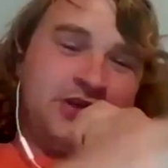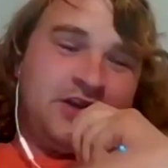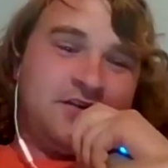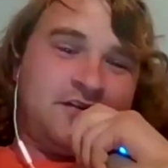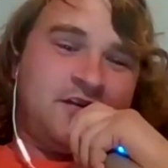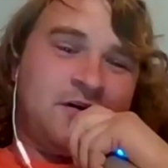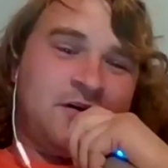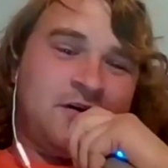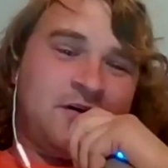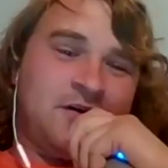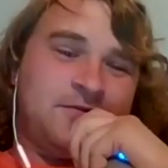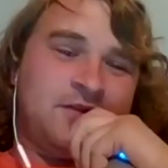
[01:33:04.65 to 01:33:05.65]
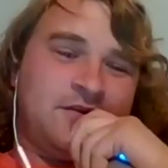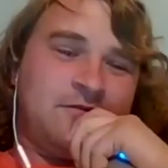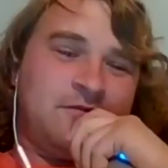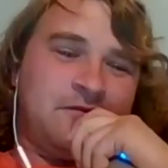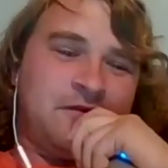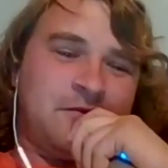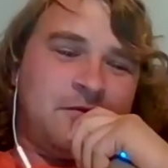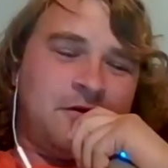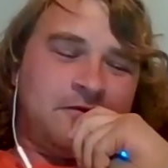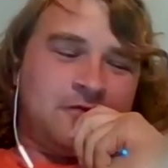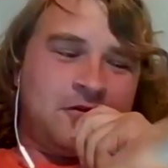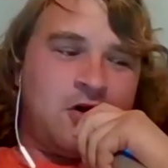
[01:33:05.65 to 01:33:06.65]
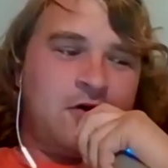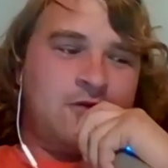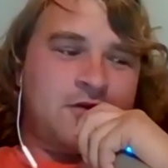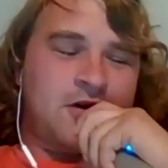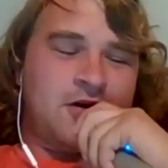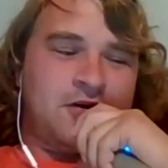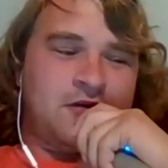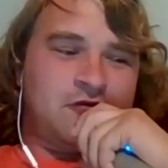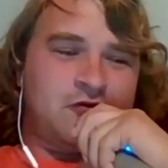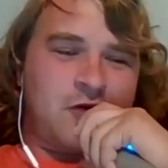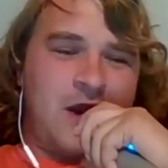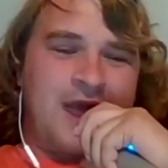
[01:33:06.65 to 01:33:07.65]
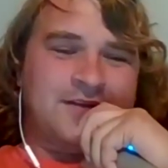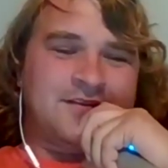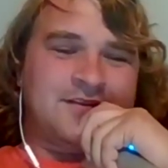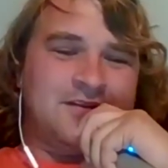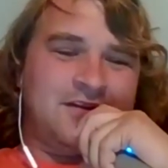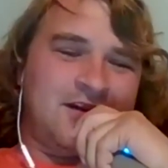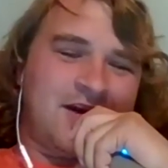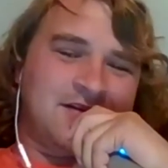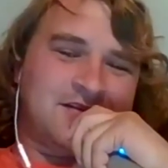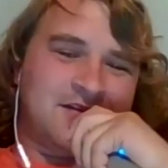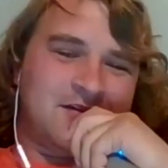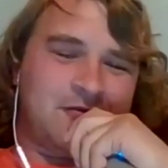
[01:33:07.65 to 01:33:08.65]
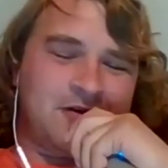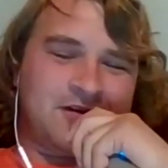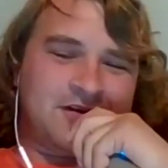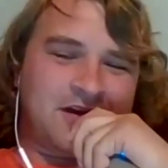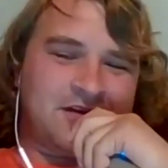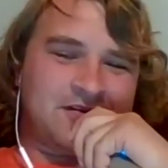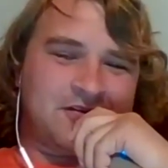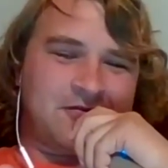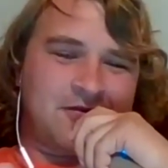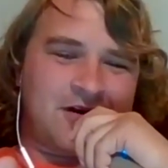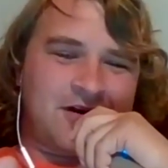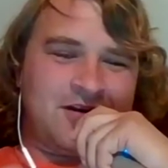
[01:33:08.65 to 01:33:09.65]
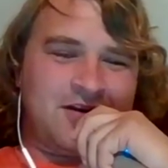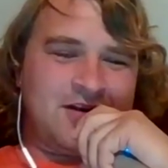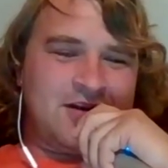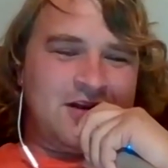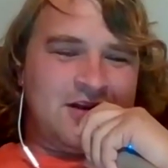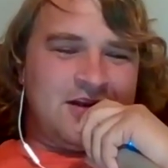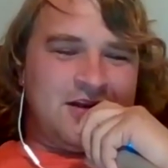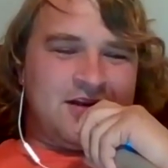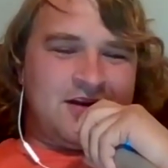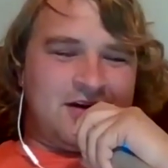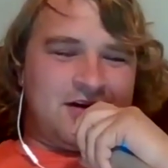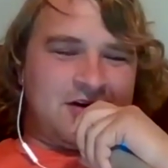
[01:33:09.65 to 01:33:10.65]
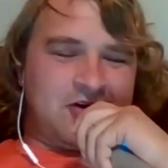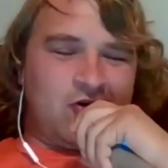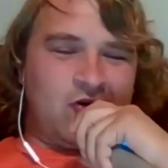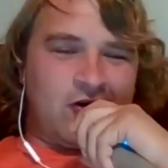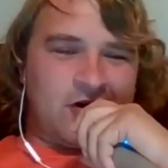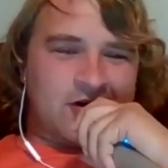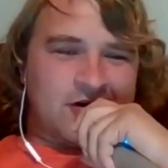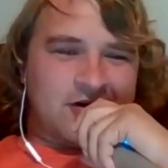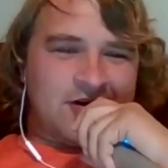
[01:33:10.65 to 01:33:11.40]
consumption from a golf cart is drastically less than what it takes to run a car.